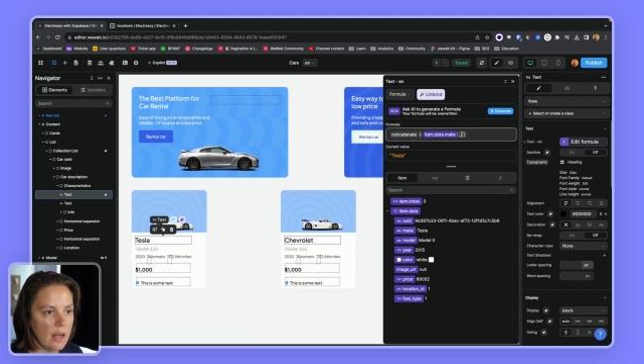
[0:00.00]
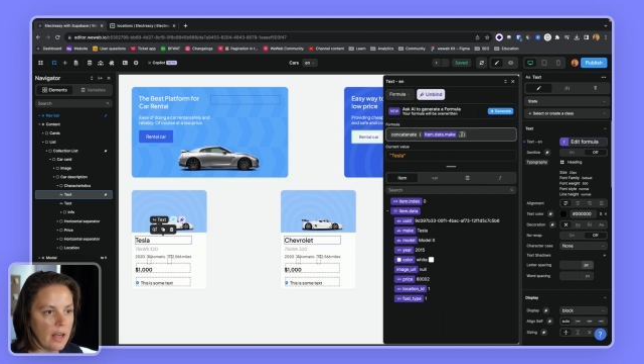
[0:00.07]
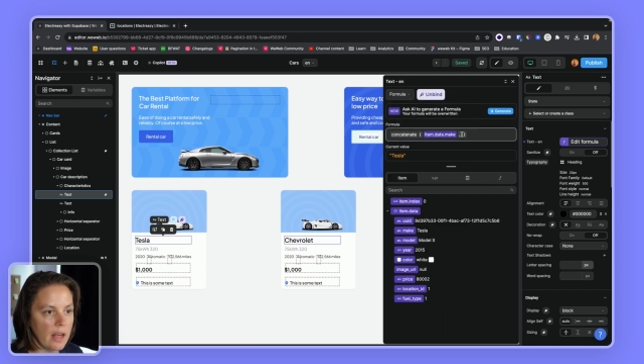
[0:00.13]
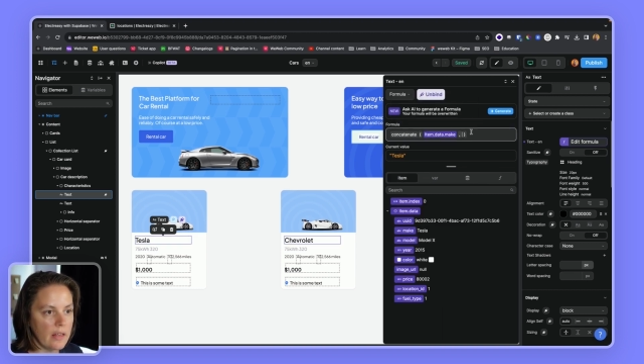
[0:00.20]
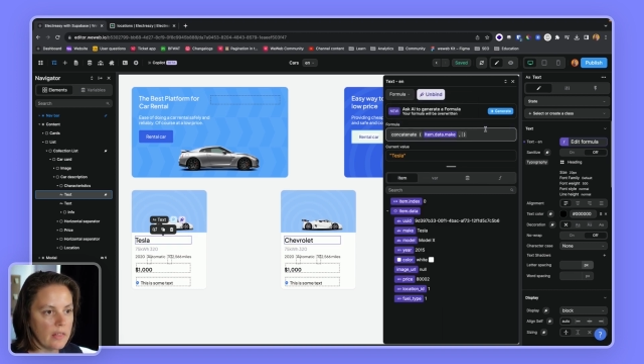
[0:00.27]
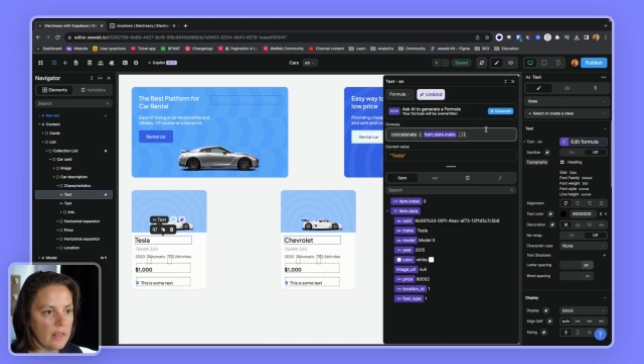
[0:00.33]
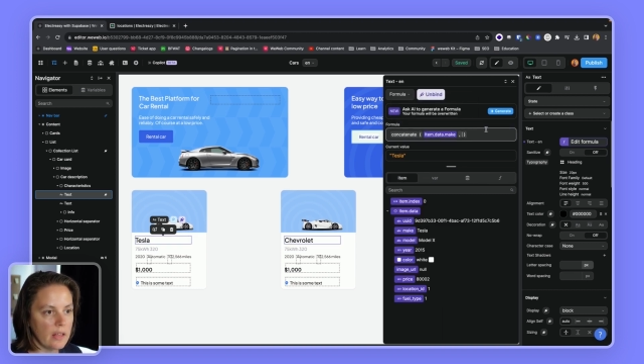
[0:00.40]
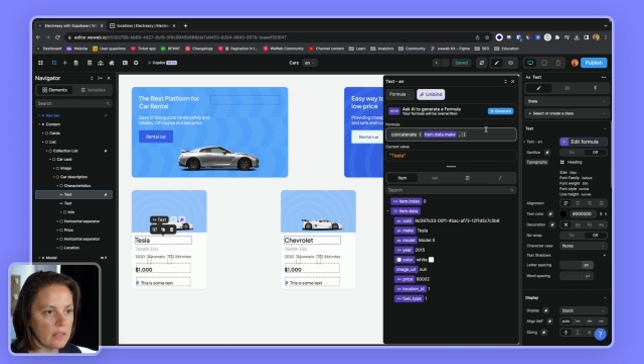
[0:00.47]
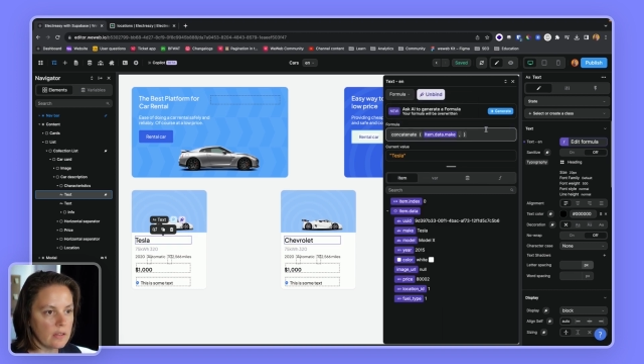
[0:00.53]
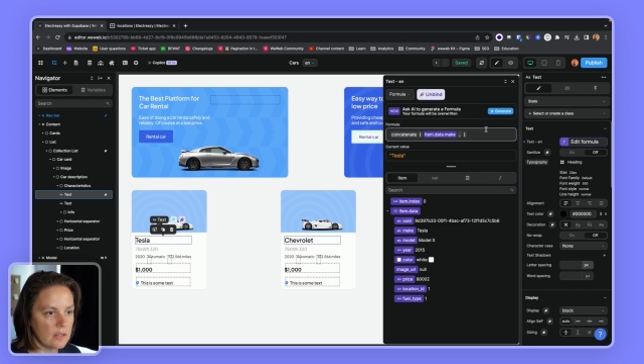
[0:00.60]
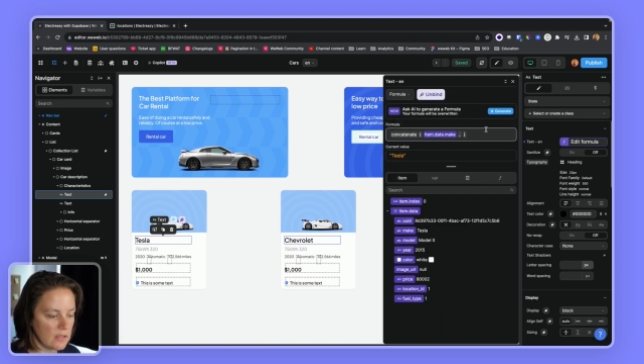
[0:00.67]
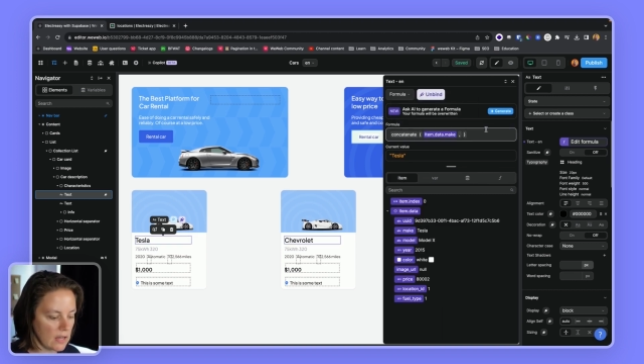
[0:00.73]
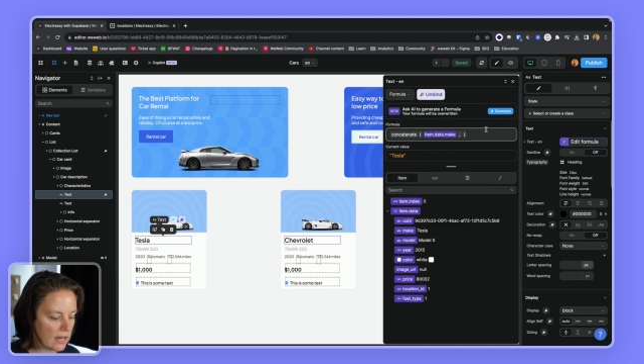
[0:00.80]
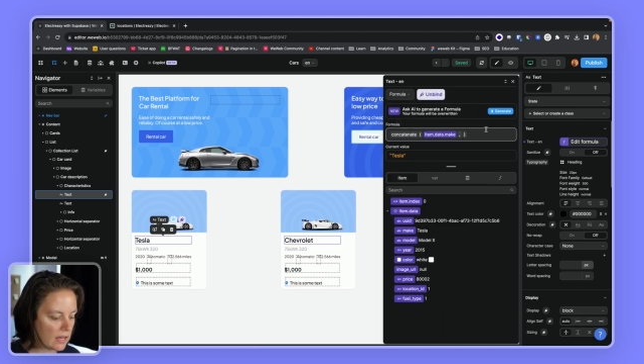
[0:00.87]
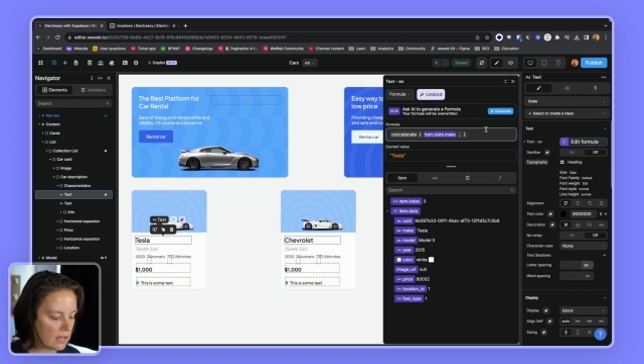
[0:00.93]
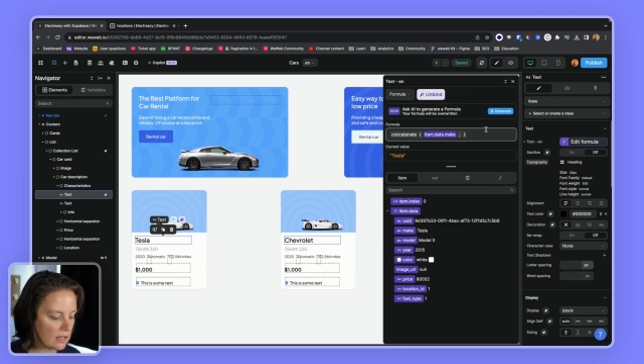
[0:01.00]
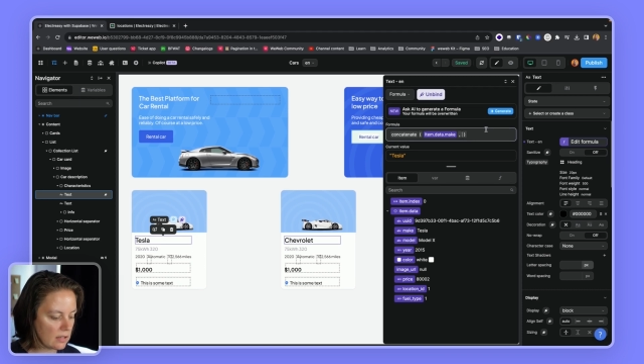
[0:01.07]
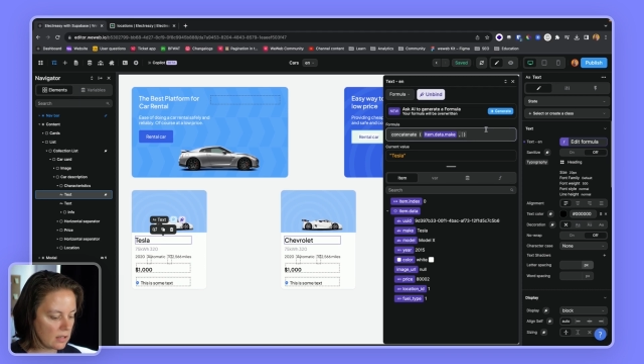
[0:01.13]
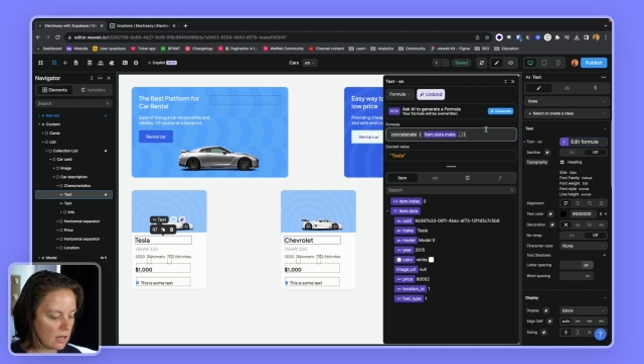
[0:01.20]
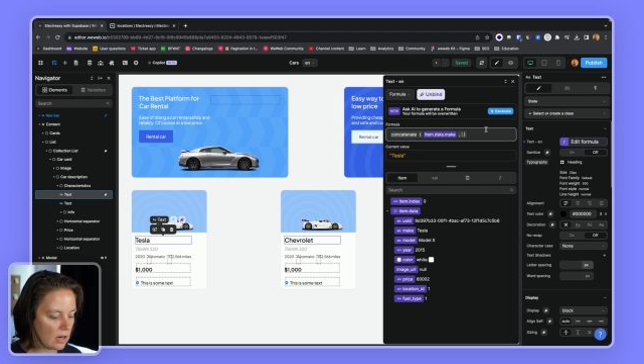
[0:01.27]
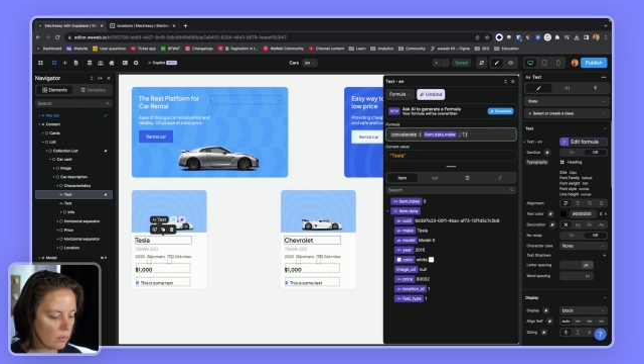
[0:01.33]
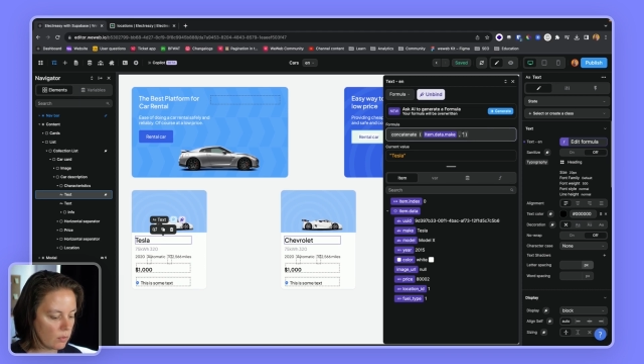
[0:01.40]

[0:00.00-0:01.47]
and then the second I